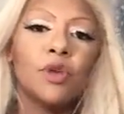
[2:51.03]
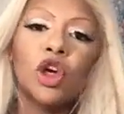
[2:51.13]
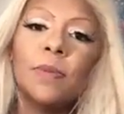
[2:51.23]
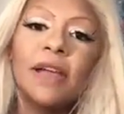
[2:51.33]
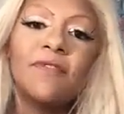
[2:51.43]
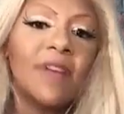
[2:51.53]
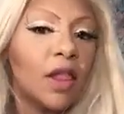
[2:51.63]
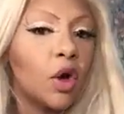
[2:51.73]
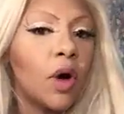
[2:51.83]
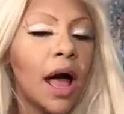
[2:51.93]
There could be a
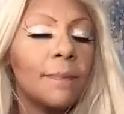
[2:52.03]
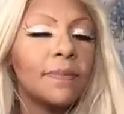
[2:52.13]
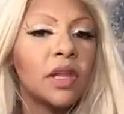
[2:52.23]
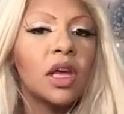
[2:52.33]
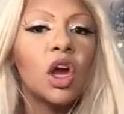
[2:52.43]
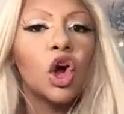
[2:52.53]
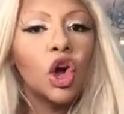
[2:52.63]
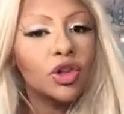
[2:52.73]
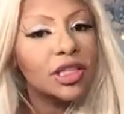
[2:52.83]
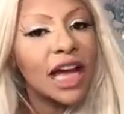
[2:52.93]
fellow
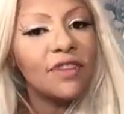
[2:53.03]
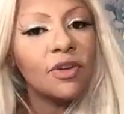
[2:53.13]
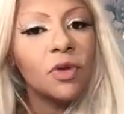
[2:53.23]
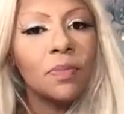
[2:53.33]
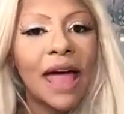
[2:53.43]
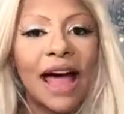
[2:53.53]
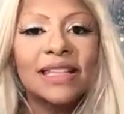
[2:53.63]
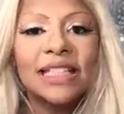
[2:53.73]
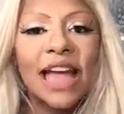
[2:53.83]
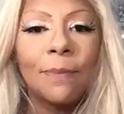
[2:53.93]
Earth sign from your
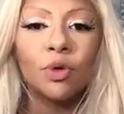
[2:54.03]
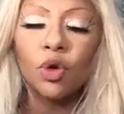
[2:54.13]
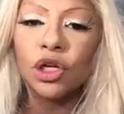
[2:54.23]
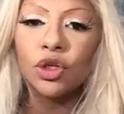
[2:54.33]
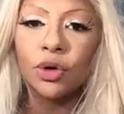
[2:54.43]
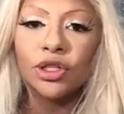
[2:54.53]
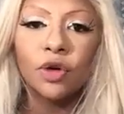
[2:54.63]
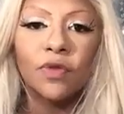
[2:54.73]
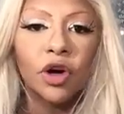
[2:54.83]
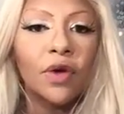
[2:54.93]
past, a Capricorn, a Taurus,
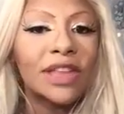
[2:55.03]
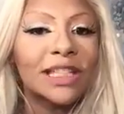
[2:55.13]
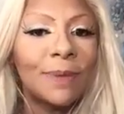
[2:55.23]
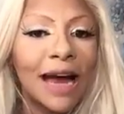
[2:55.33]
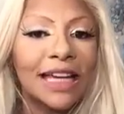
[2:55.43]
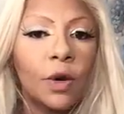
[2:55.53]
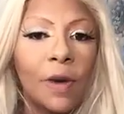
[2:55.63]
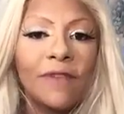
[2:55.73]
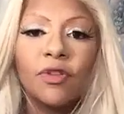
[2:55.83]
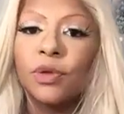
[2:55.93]
or a Virgo that's pining
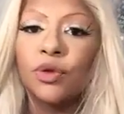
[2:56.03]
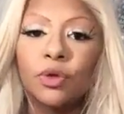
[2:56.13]
away from you.